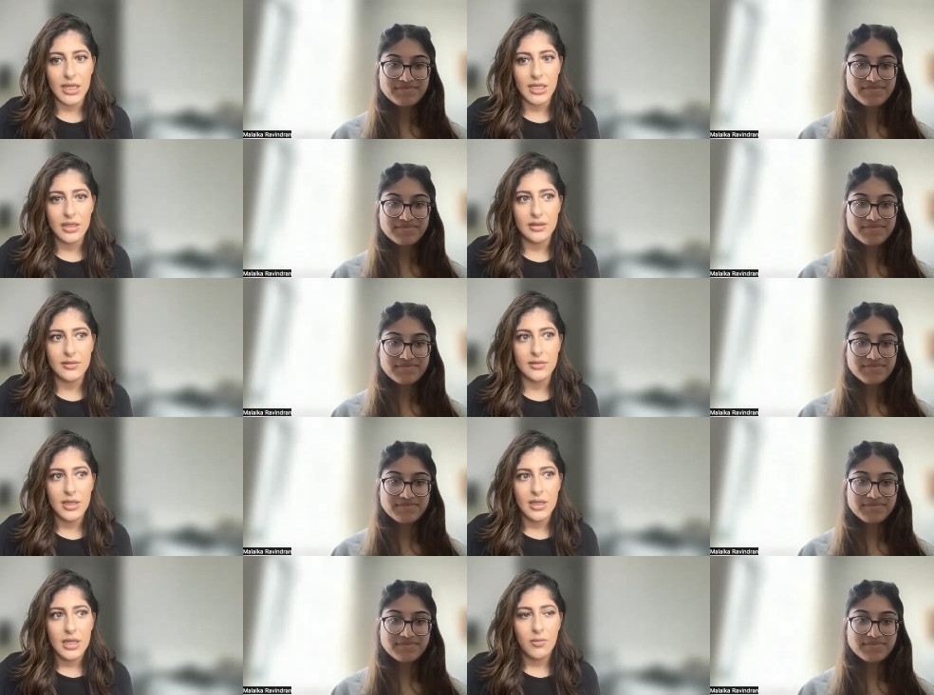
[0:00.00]
Speaker 1: it is
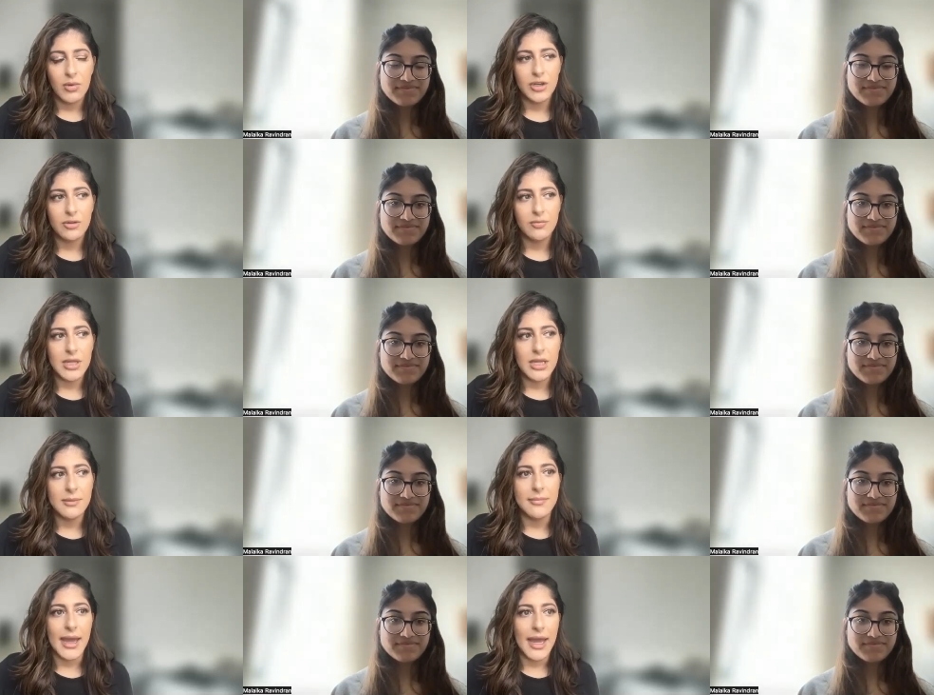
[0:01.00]
when you're being
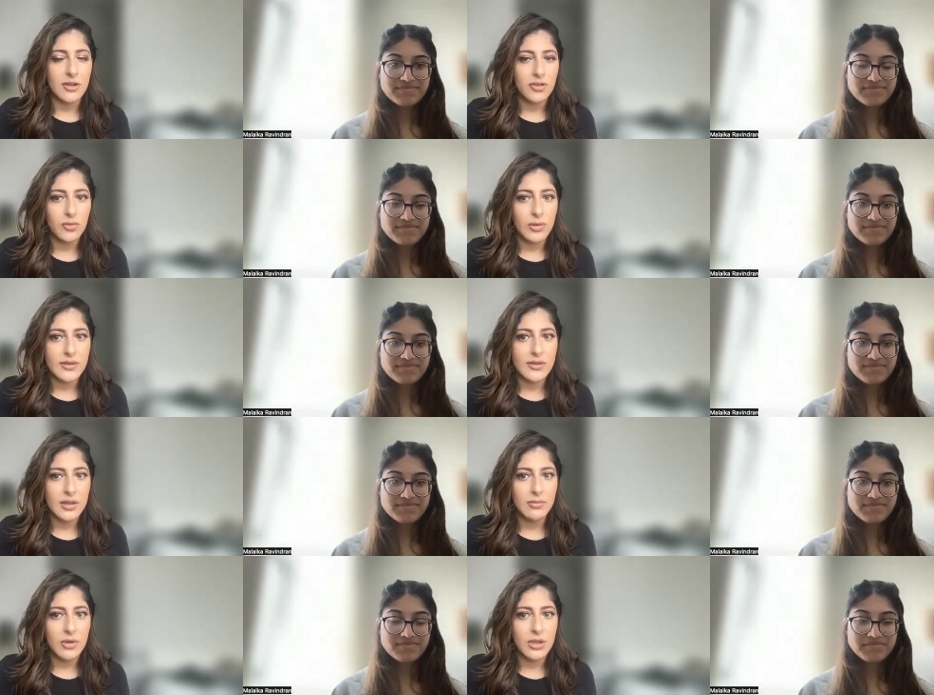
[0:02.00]
matched with
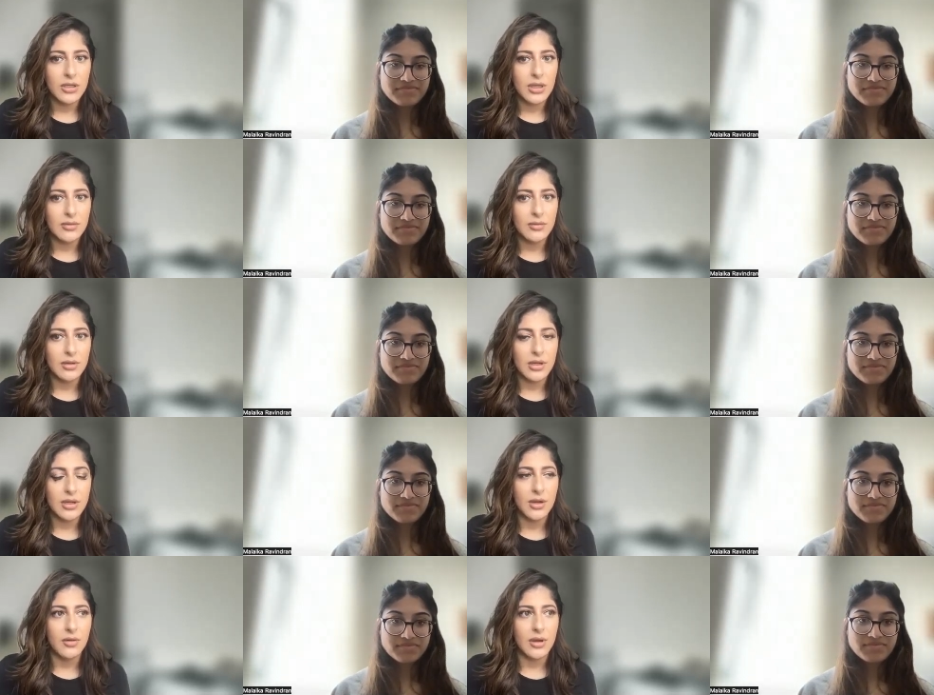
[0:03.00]
someone,
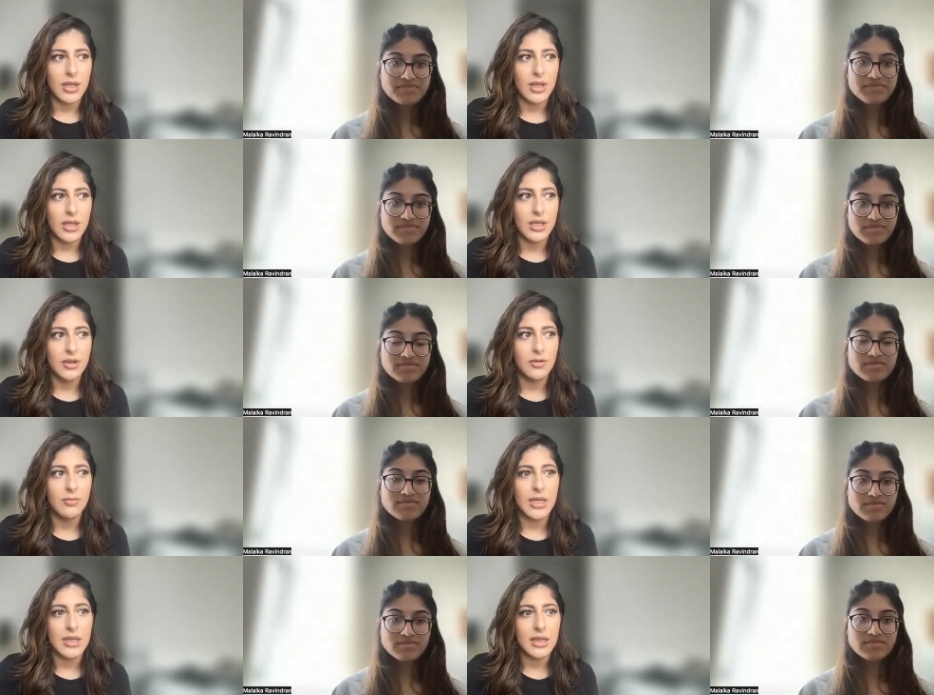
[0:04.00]
you
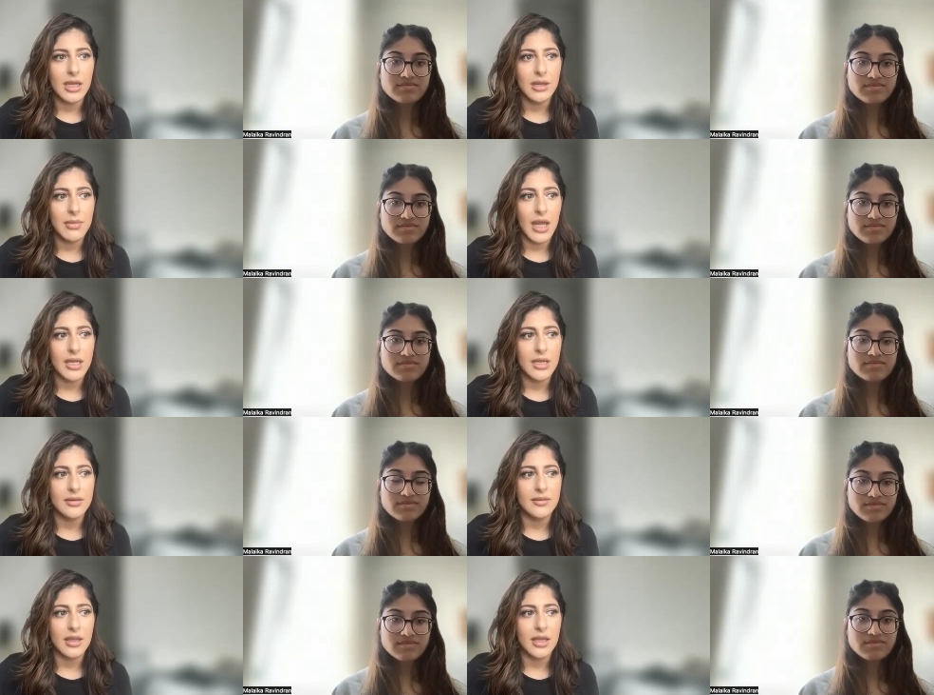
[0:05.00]
meet them and
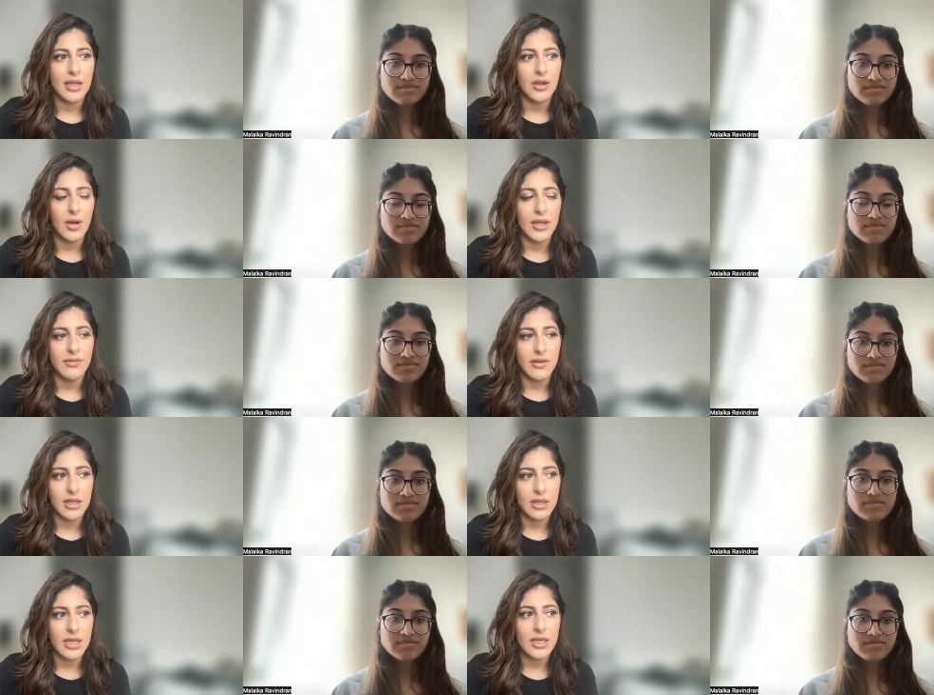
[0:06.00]
it's like, okay, if it
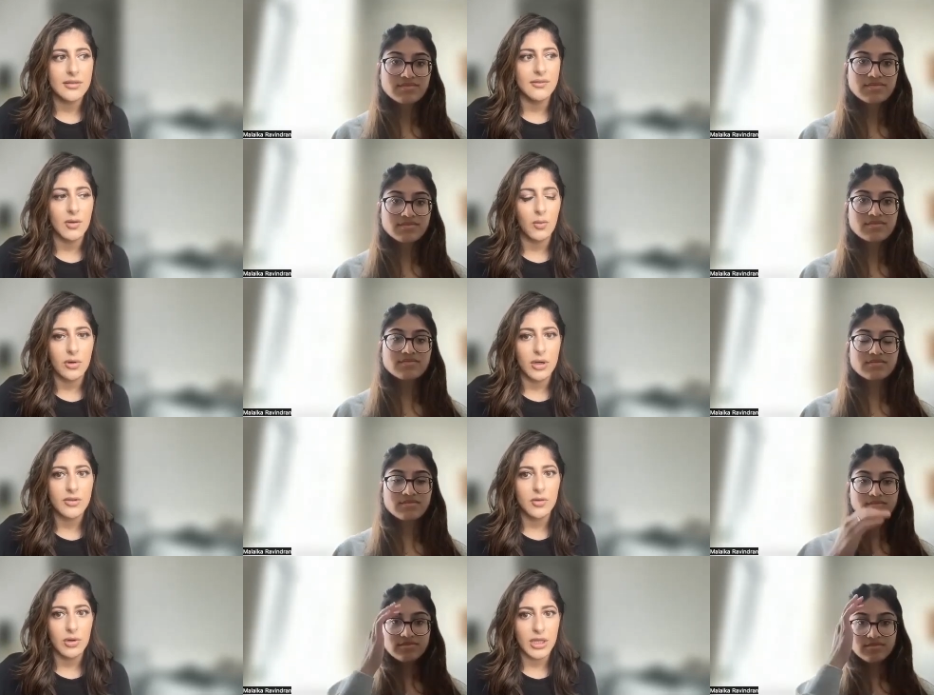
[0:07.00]
clicks, if it works,
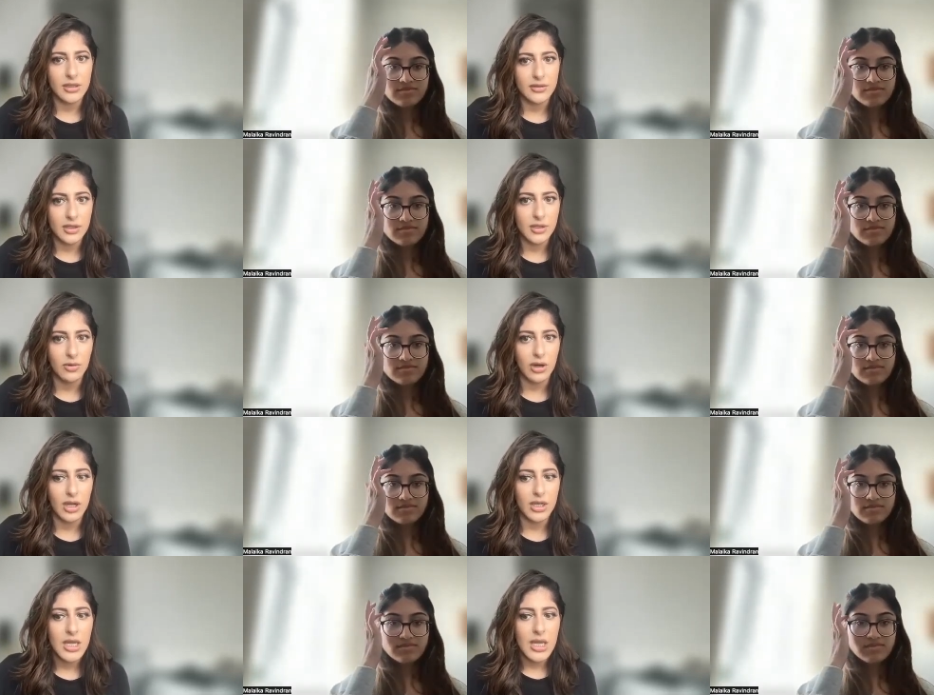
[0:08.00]
you want to continue
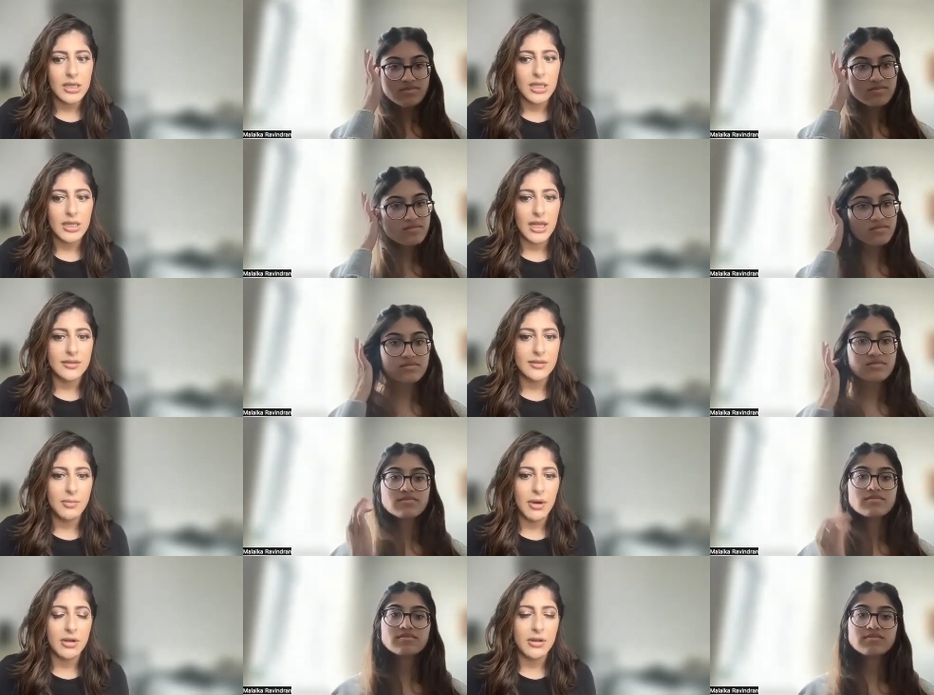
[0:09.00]
on, then that's the
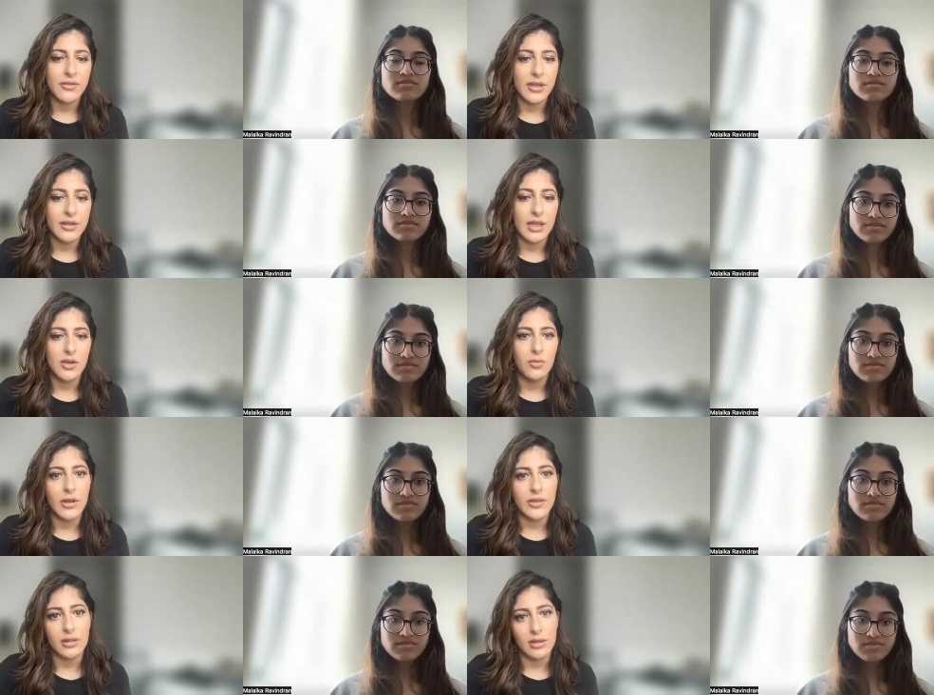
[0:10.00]
part of it that you want
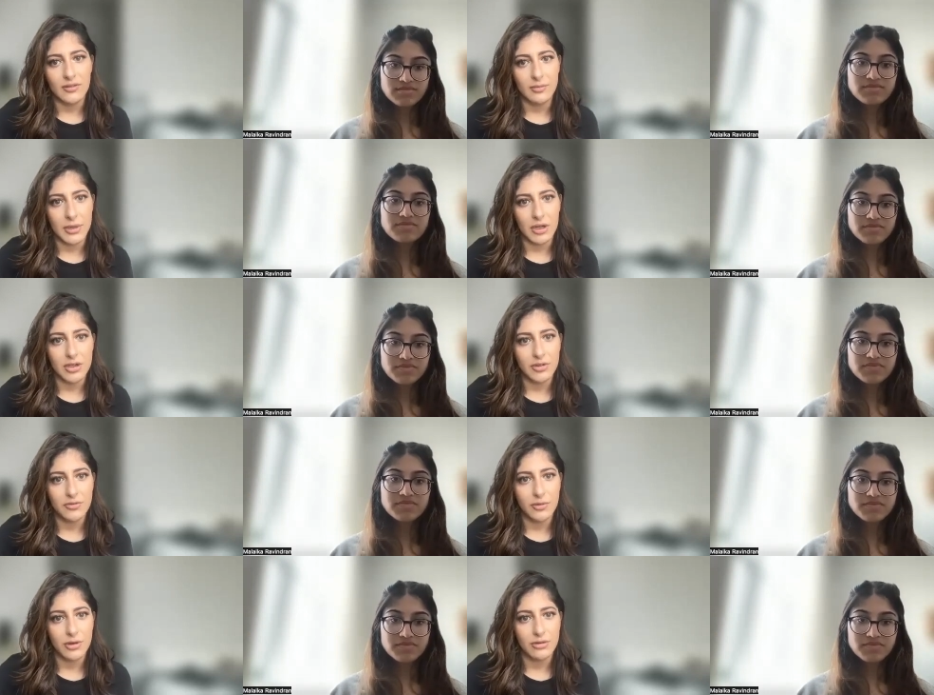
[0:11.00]
the love marriage
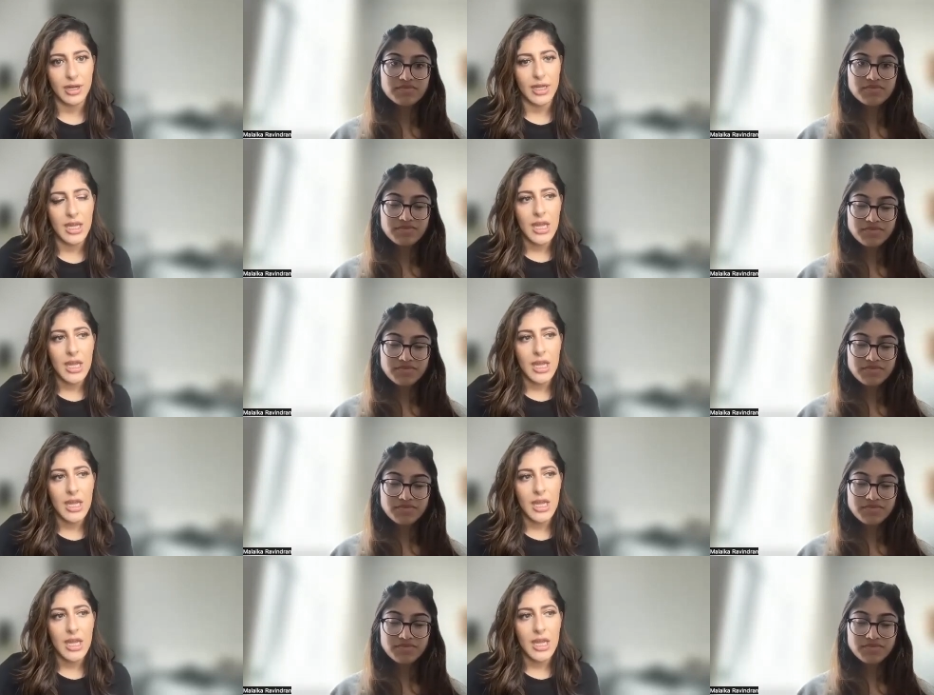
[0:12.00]
for, right?